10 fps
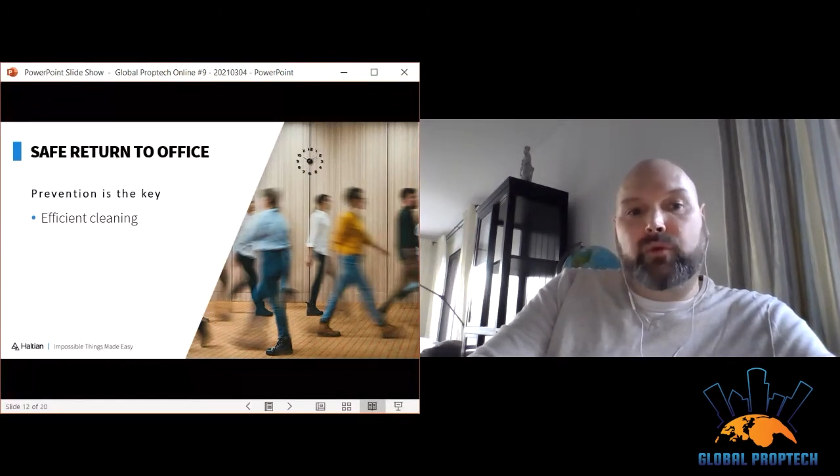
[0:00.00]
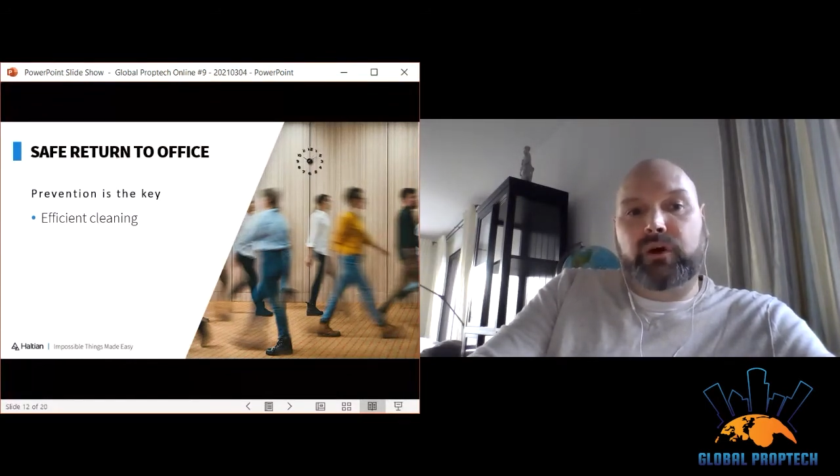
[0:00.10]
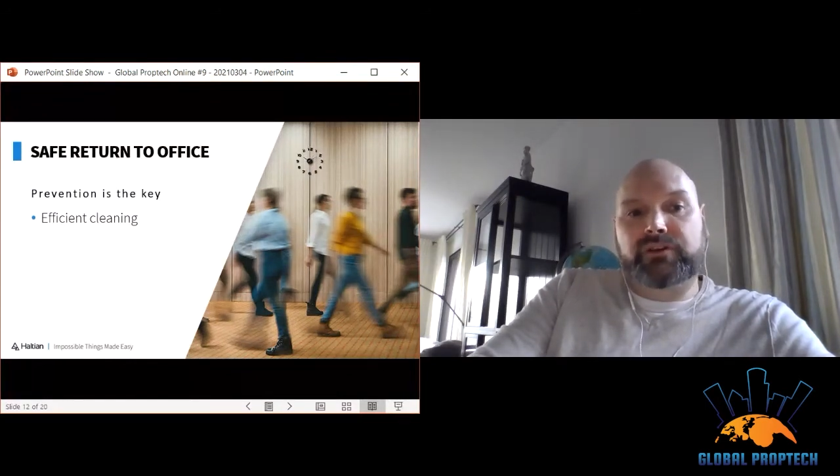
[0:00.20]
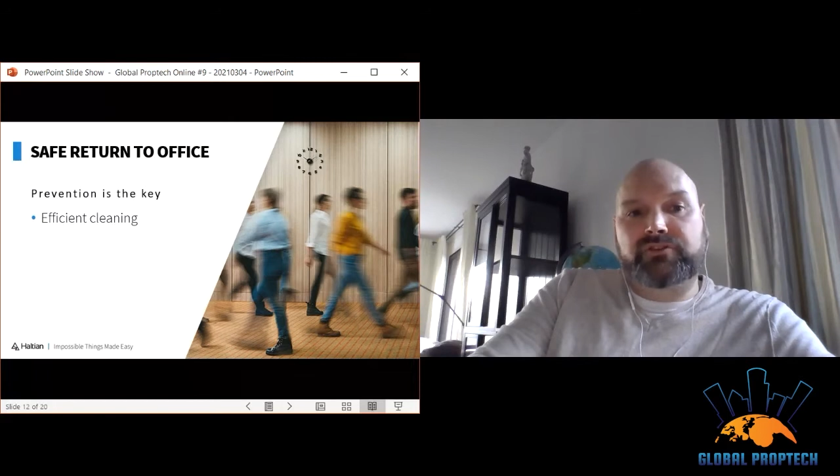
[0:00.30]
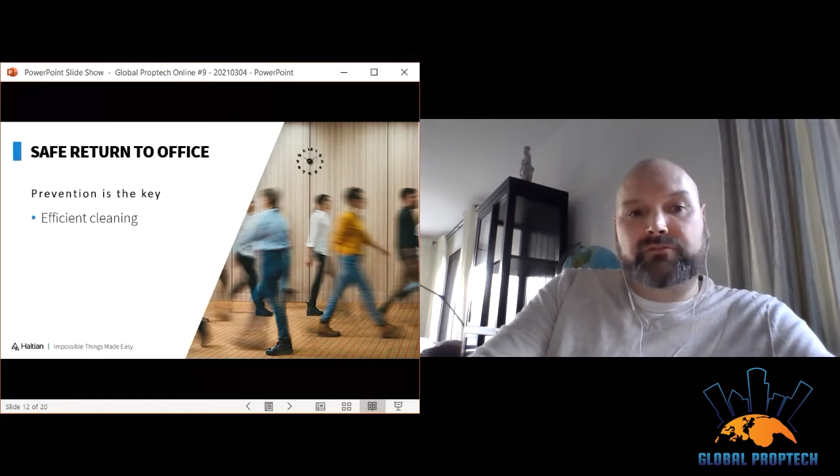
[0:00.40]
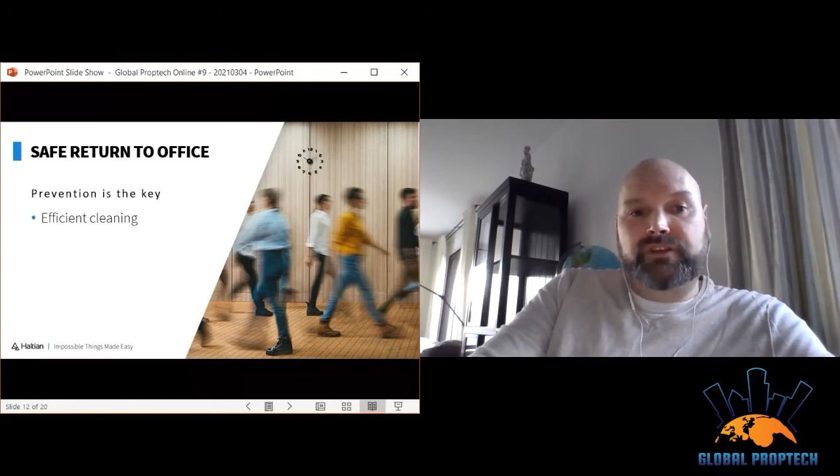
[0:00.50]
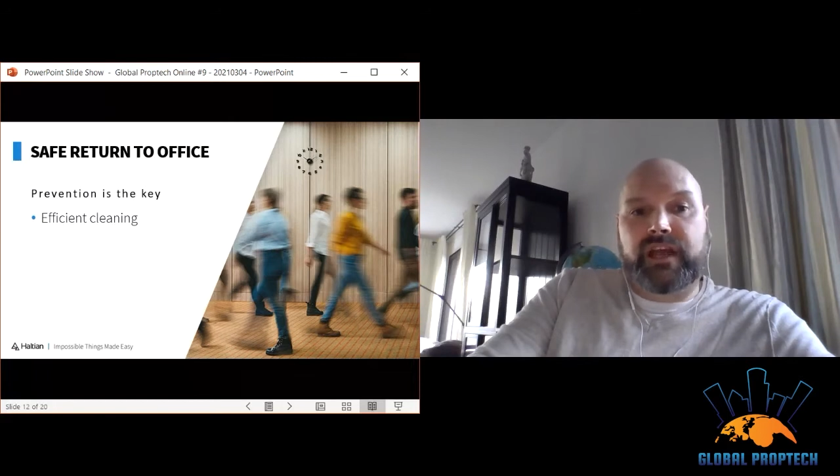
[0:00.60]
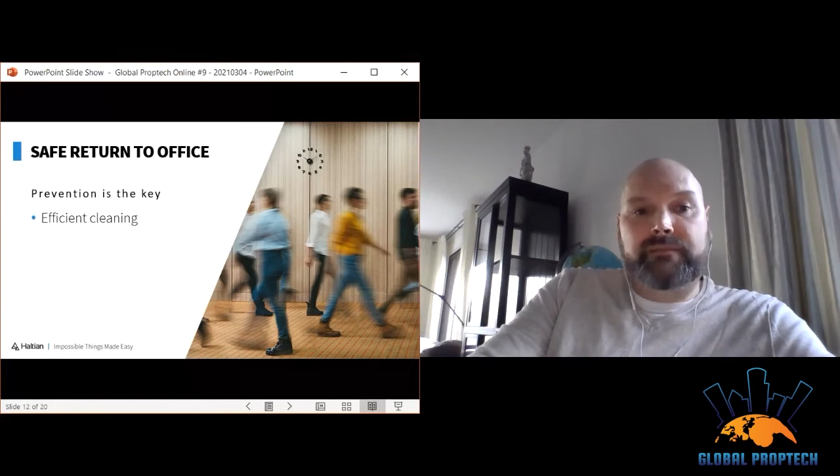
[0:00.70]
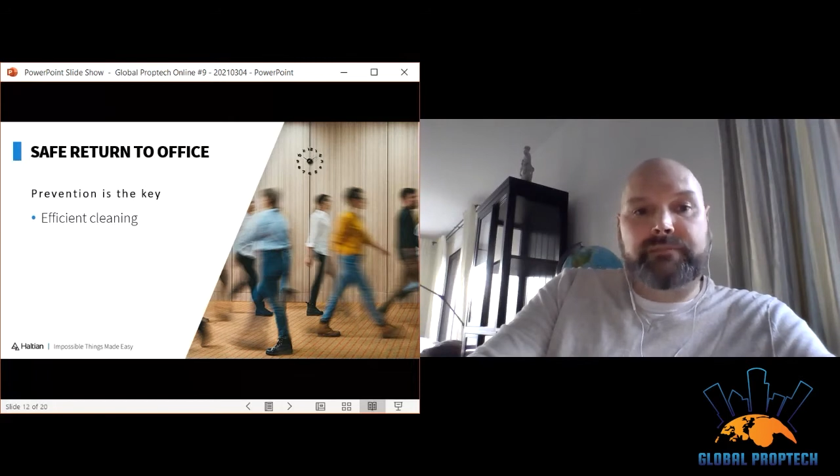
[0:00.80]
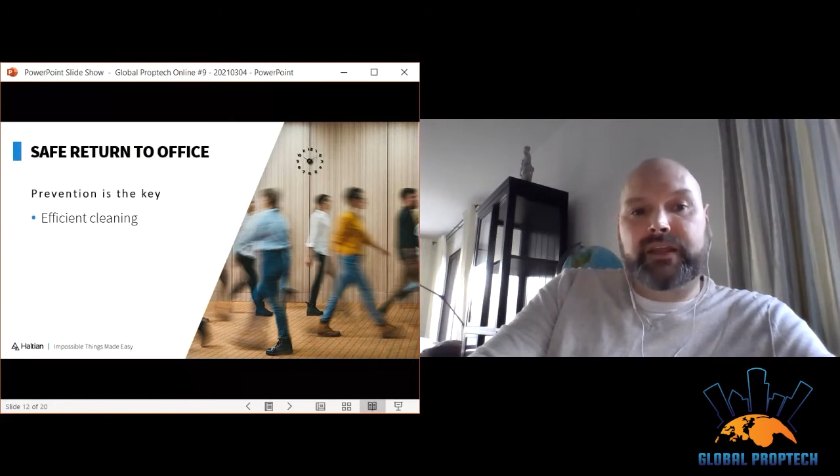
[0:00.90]
washrooms
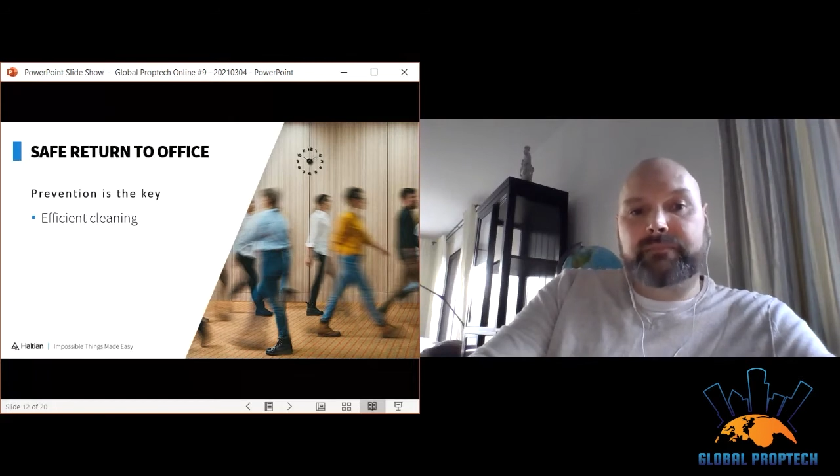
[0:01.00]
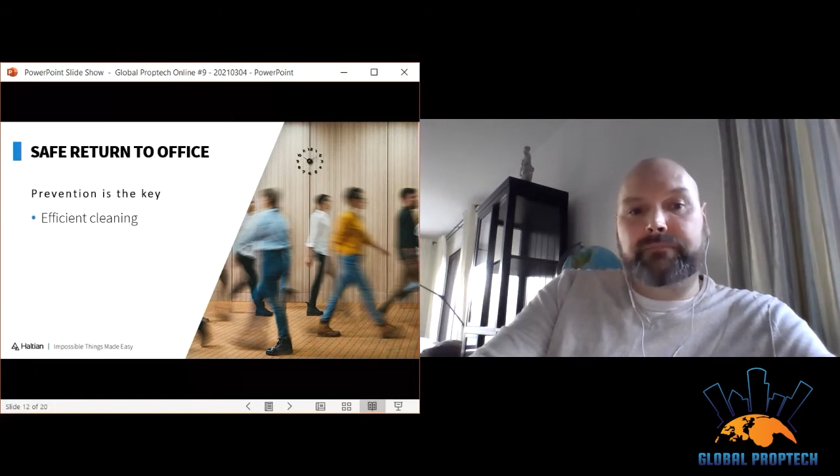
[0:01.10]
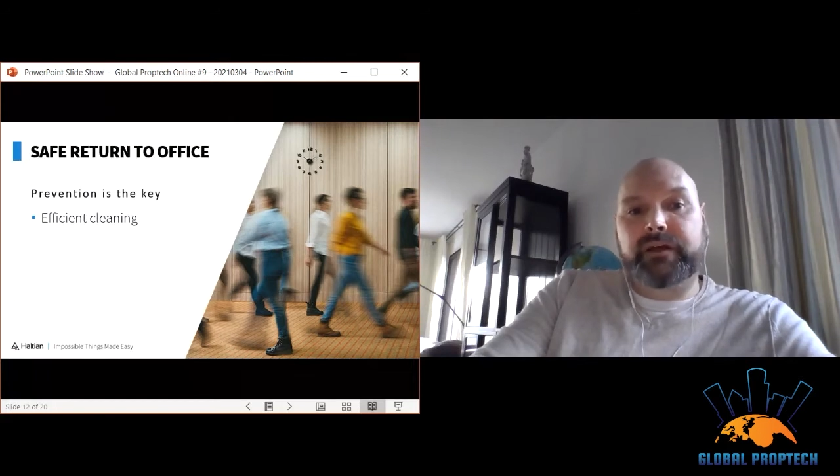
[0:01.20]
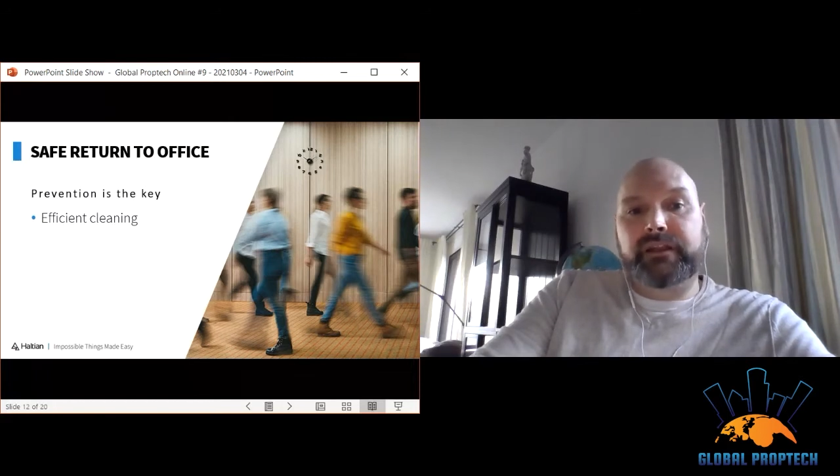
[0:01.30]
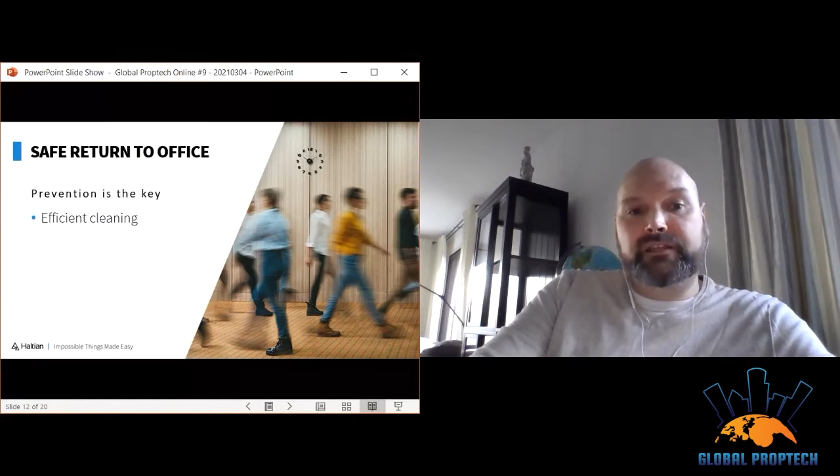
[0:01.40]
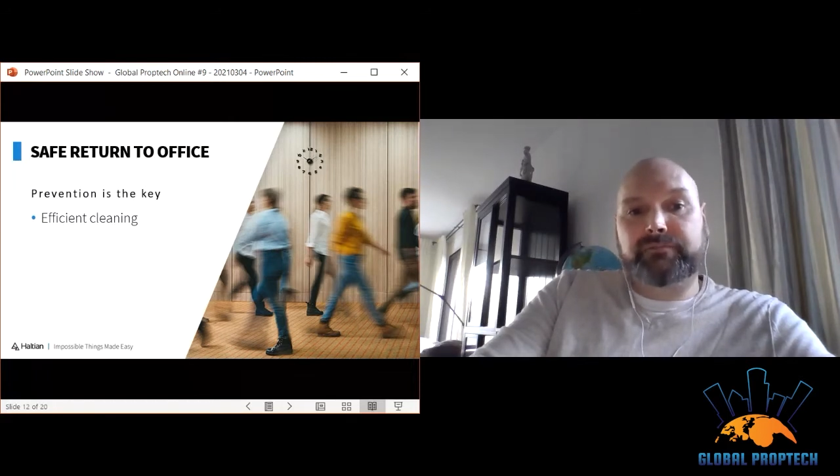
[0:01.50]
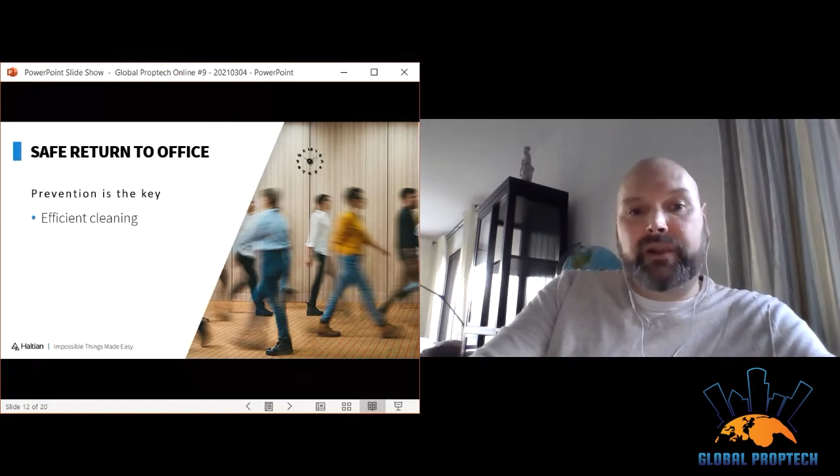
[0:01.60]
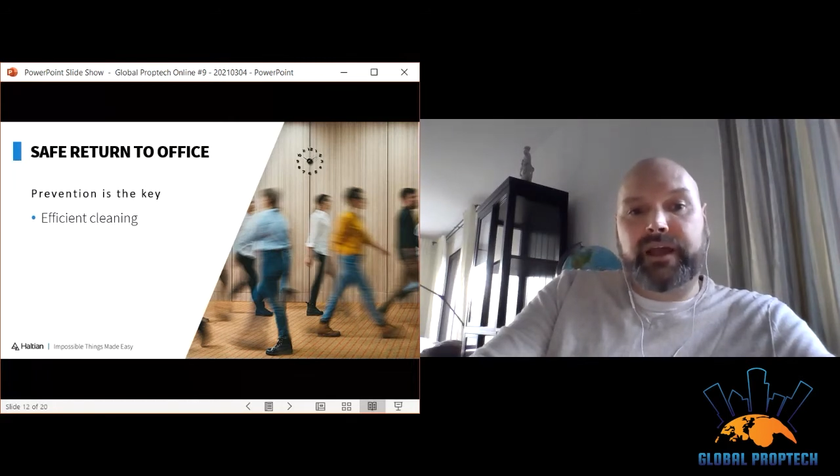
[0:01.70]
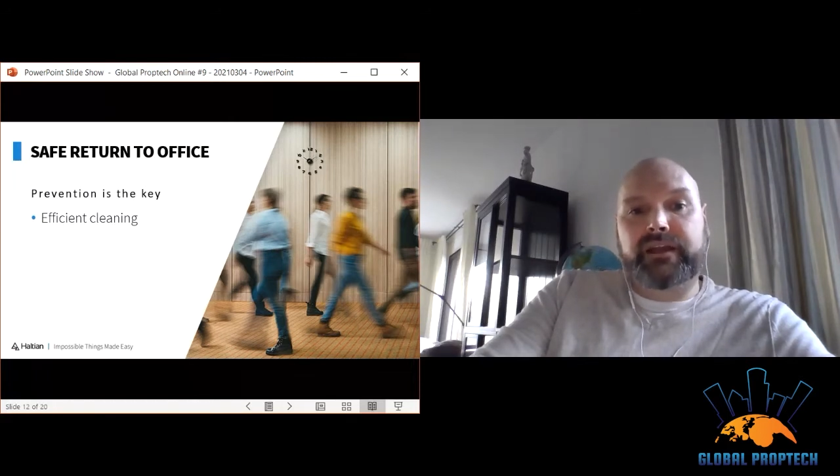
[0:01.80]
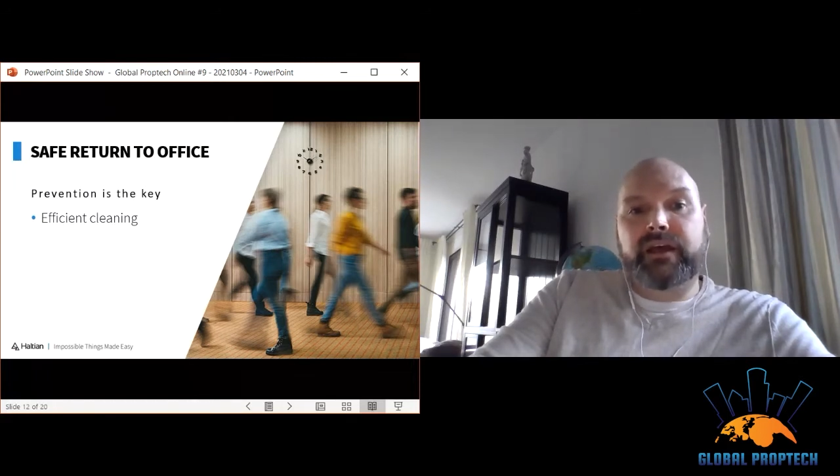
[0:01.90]
can be di-
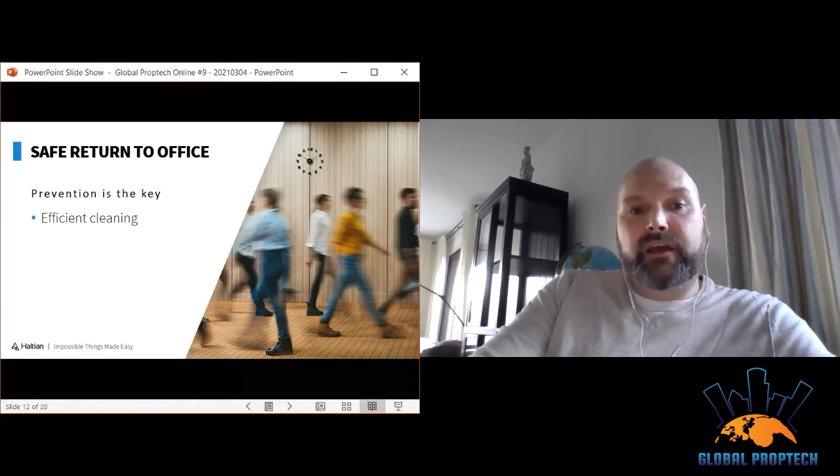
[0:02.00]
displayed